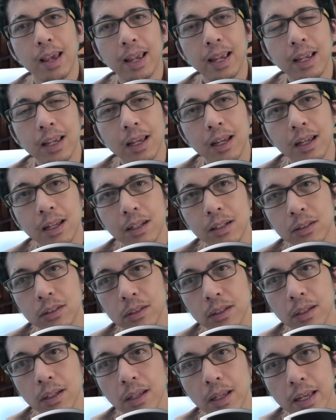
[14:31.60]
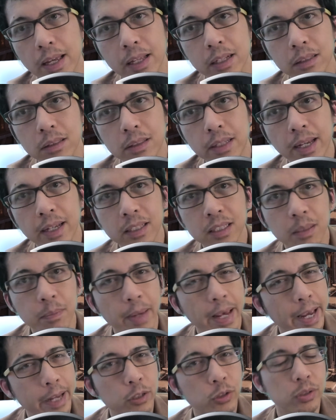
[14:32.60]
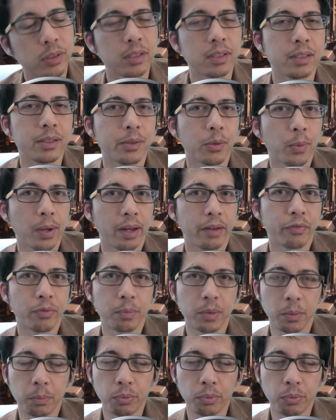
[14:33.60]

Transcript: And it takes some agency away from the